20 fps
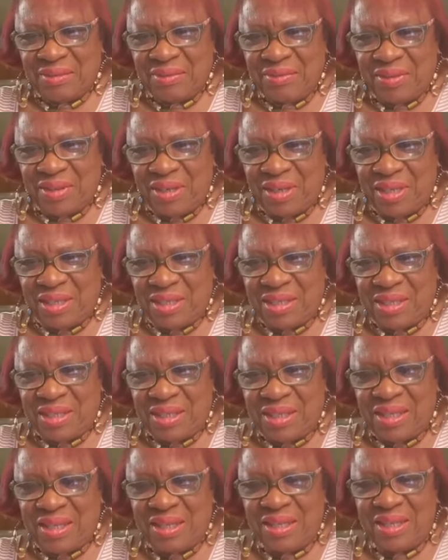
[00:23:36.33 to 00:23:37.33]

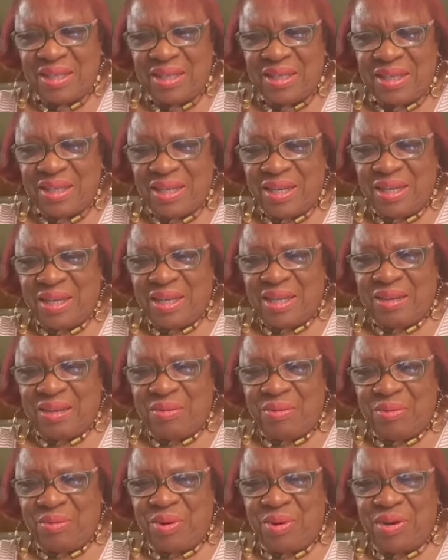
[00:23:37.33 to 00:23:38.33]
Valencia.
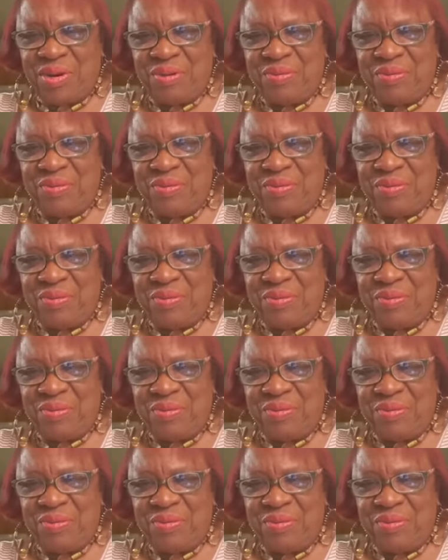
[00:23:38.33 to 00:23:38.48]
Where